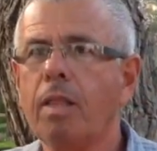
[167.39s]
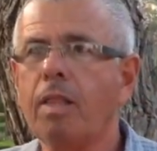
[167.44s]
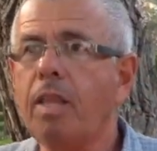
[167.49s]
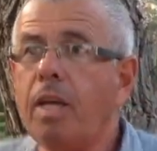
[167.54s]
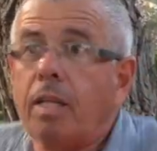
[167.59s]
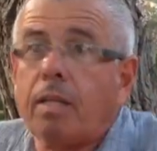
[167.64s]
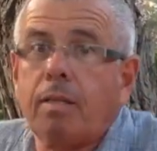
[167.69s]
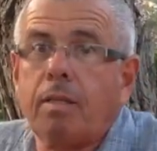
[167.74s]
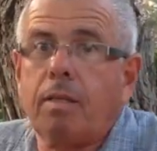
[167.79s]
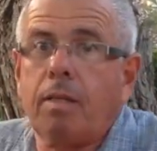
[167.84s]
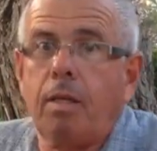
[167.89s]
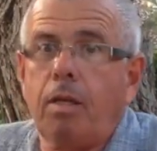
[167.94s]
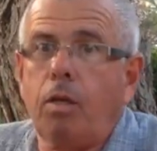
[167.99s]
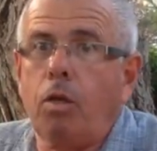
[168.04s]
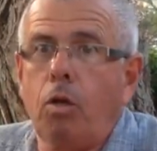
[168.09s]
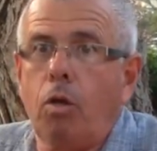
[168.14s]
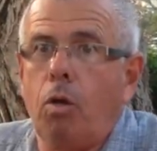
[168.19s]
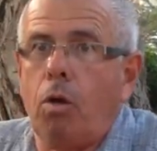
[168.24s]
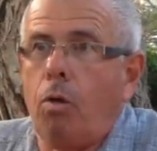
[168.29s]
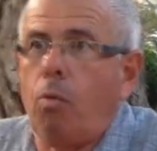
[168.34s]
that
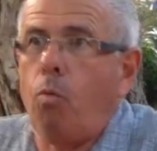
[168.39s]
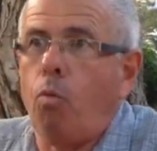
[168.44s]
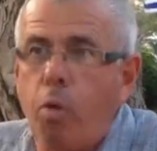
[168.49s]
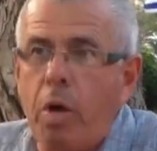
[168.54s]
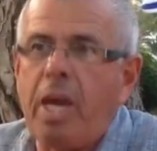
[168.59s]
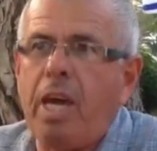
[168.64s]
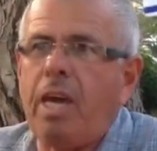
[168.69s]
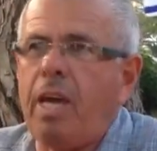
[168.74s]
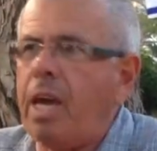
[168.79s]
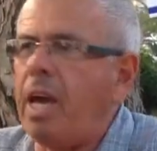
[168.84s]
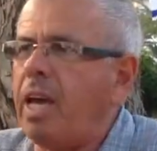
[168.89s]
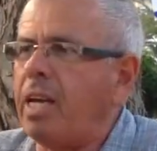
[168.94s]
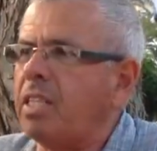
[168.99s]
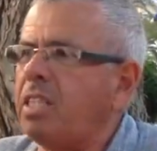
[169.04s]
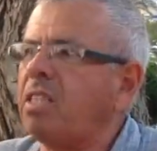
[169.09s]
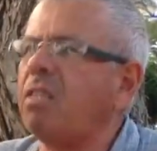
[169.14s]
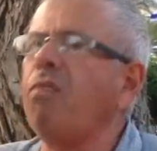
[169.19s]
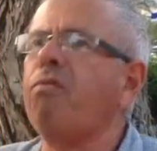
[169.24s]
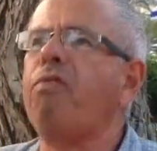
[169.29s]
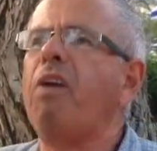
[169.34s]
we as
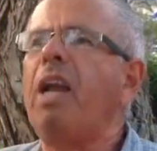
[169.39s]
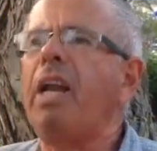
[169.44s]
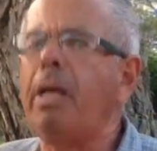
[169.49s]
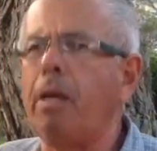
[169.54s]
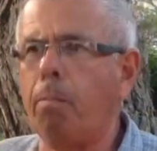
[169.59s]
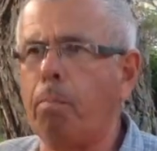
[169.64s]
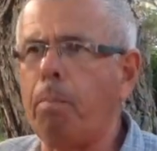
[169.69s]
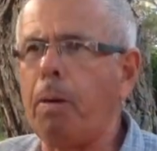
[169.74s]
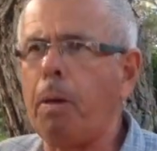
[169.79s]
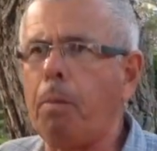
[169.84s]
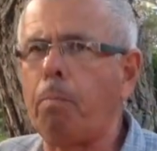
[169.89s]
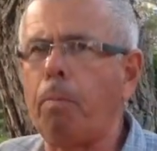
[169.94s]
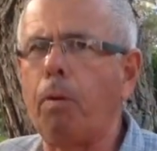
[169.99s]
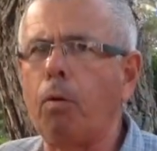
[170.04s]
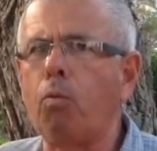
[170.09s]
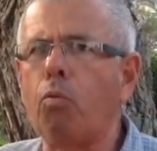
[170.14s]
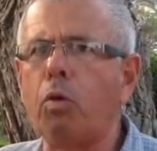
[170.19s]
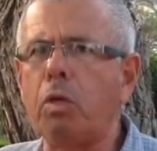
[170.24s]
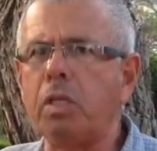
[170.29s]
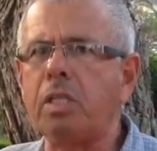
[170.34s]
civilian
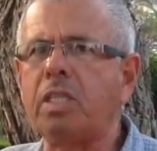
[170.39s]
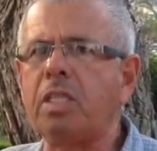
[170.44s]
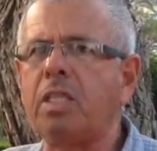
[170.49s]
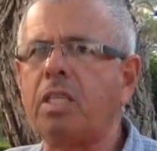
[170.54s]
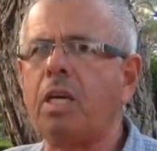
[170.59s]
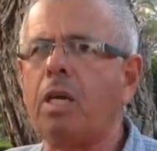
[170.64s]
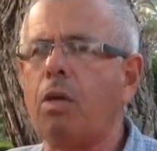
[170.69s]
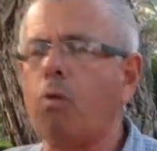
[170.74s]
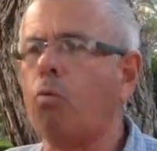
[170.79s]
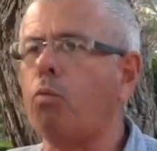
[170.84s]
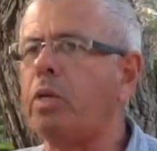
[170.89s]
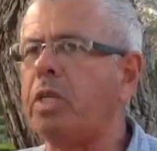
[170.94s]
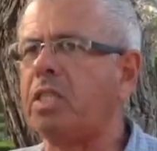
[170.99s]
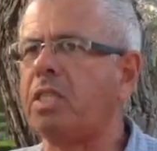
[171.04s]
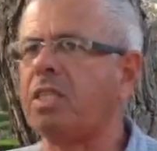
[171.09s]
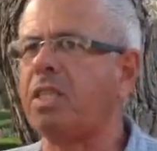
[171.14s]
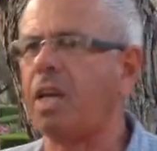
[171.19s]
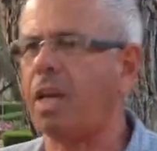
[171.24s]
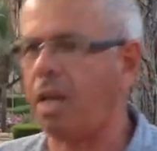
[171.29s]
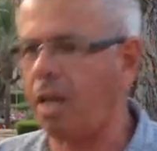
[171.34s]
people we
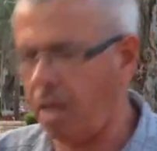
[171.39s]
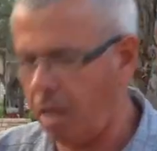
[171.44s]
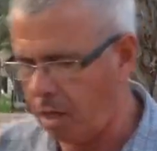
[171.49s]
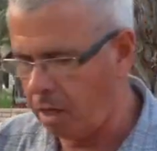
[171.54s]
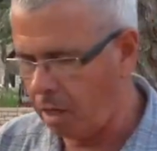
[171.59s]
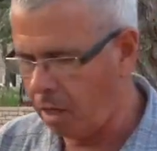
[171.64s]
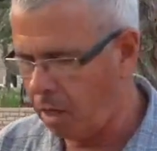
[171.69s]
see,